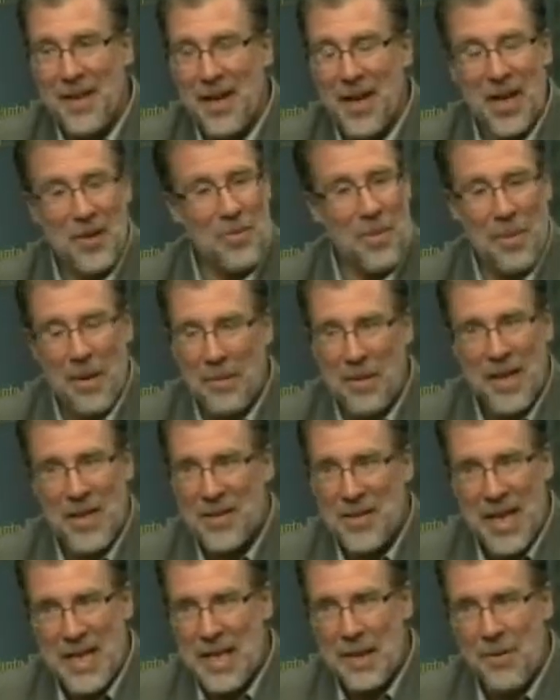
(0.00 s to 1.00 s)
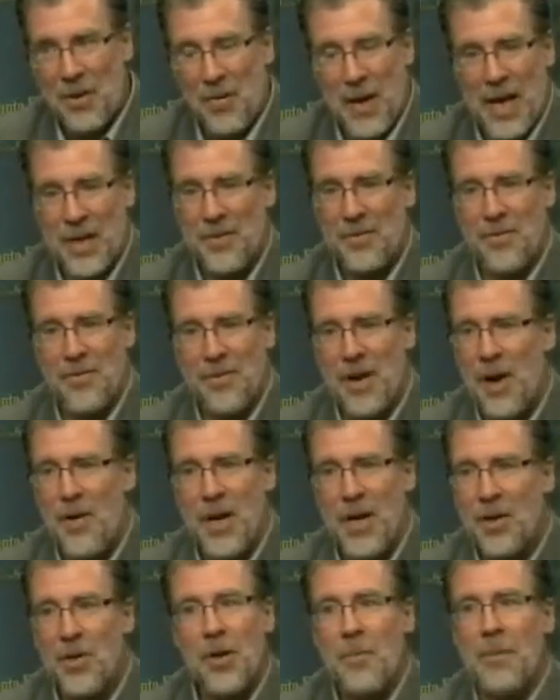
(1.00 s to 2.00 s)
Republicans and Democrats,
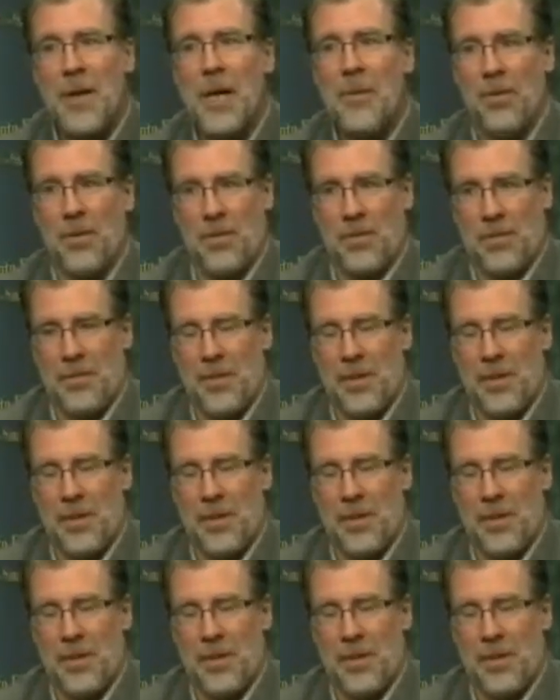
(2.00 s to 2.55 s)
very good people.